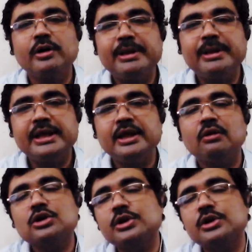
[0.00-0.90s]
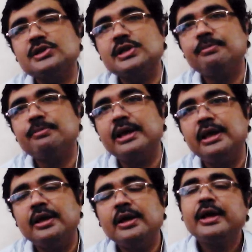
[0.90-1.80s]
or many, what should I say,
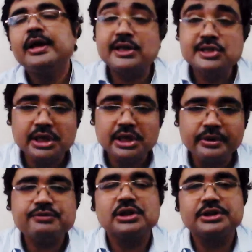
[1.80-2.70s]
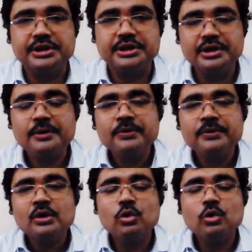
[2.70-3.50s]
many executives are there